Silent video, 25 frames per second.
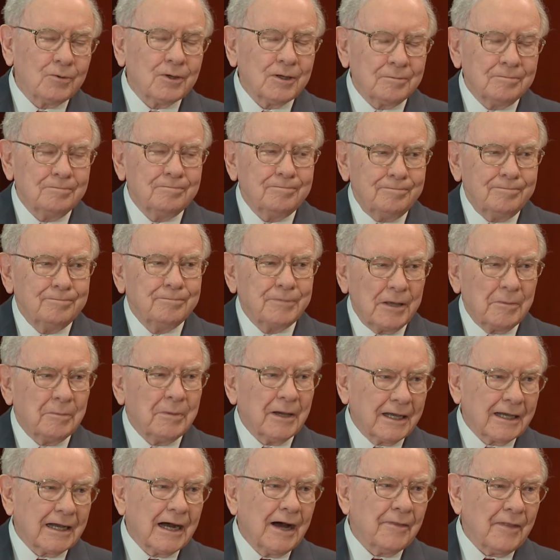will be
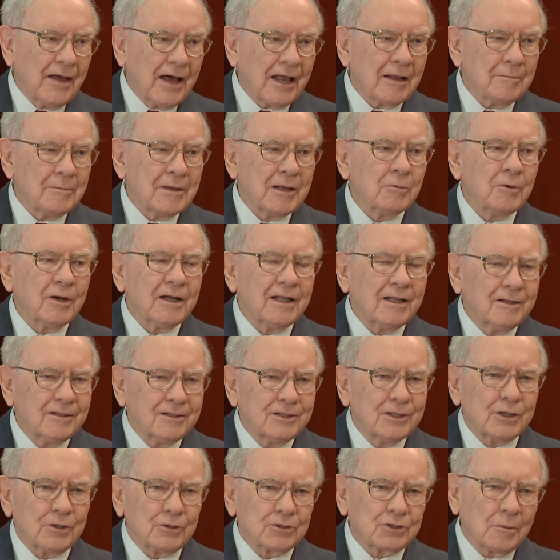big on that. I mean,
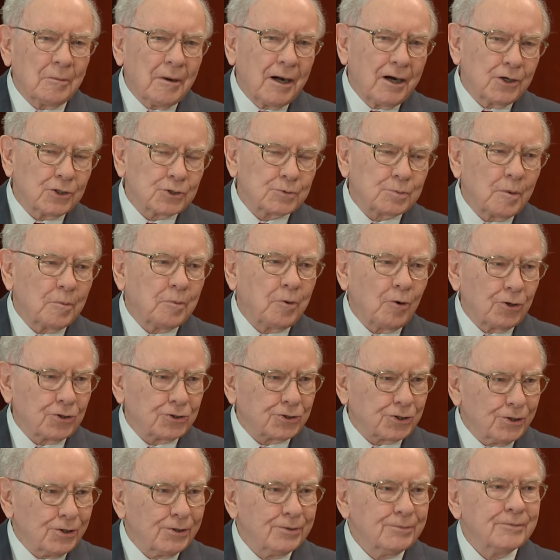you know, tomorrow's
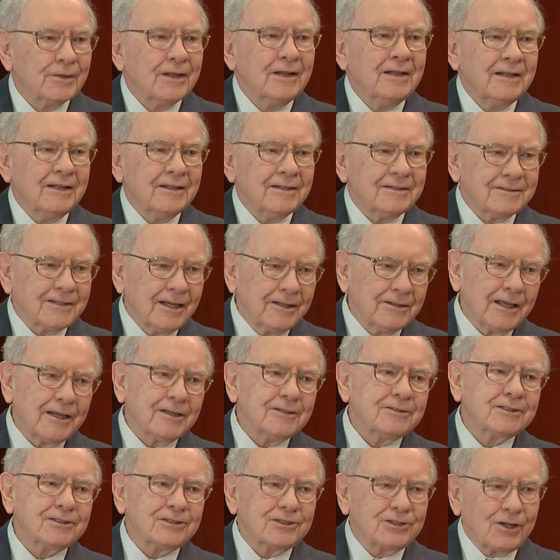proportional. Then
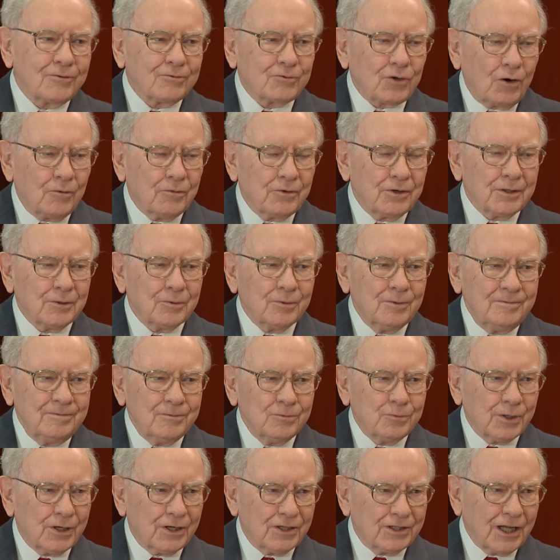they shift over to
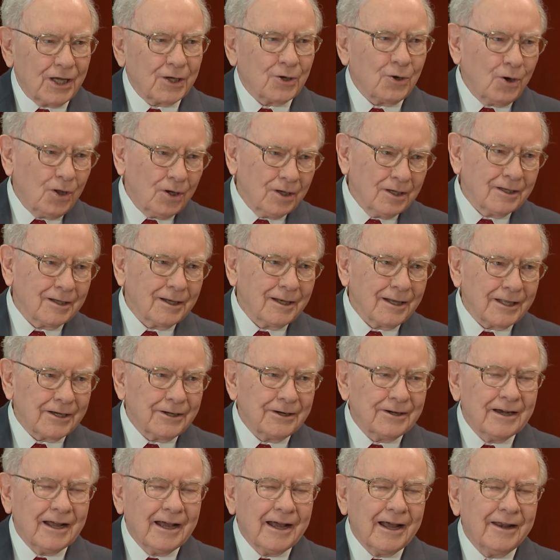winner take all a little
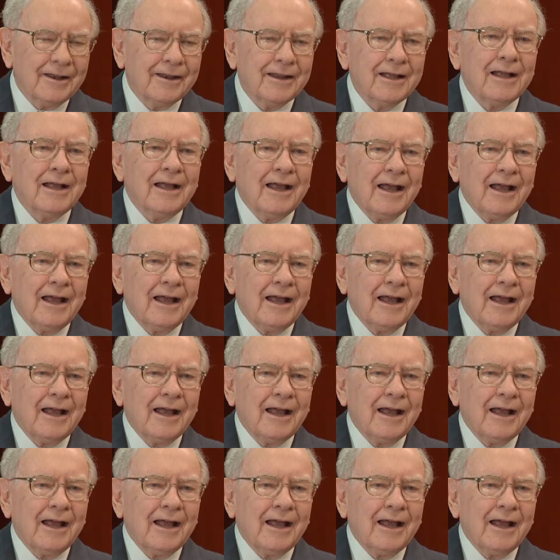later. And,